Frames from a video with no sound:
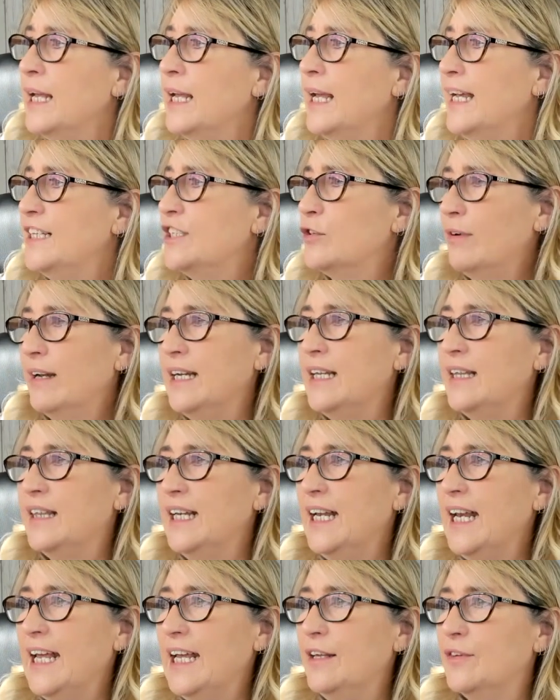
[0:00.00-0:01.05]
Is there
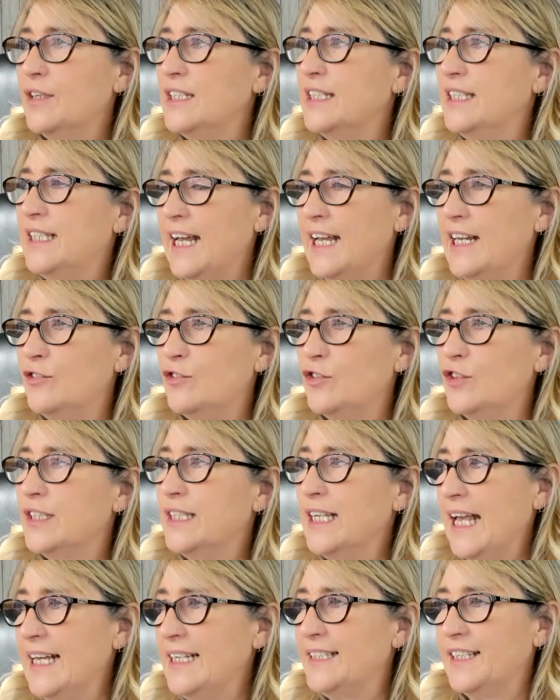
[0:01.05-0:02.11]
anything here that's dangerous?
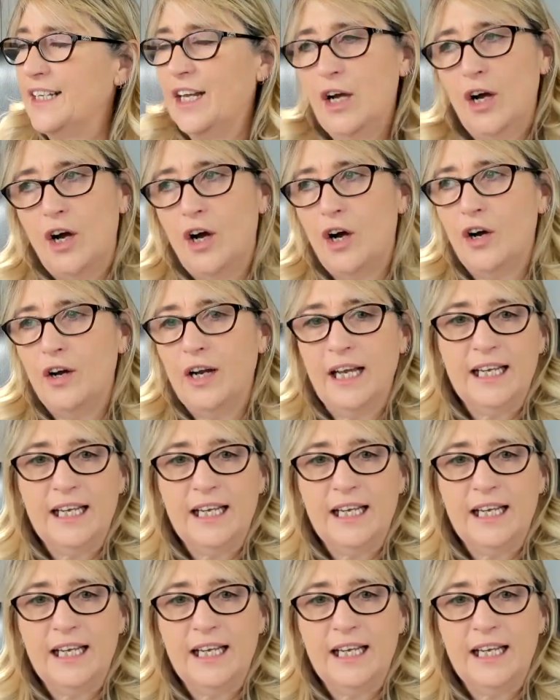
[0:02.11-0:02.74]
There's the car.